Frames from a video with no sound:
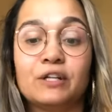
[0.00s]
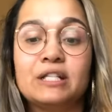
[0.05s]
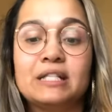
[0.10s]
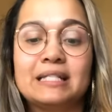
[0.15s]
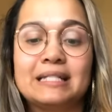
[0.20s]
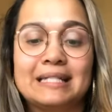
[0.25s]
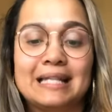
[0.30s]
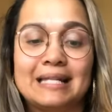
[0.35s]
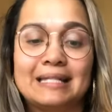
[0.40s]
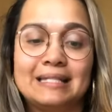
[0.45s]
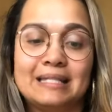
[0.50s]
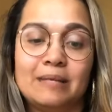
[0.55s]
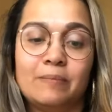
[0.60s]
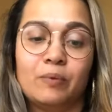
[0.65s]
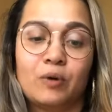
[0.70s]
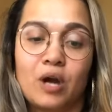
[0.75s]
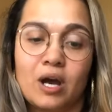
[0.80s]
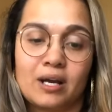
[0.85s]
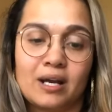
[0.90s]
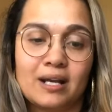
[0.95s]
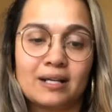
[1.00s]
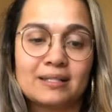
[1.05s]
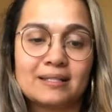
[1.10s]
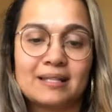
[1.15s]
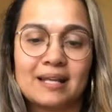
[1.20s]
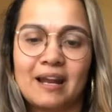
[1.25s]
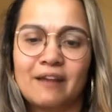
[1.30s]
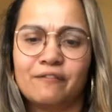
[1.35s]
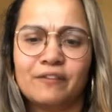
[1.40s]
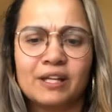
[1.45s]
Scentsy products that
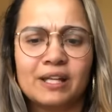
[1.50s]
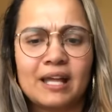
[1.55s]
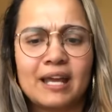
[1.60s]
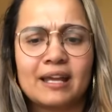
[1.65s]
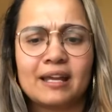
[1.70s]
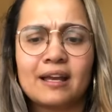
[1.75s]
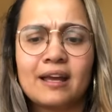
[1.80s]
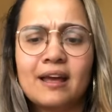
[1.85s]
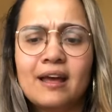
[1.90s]
I feel like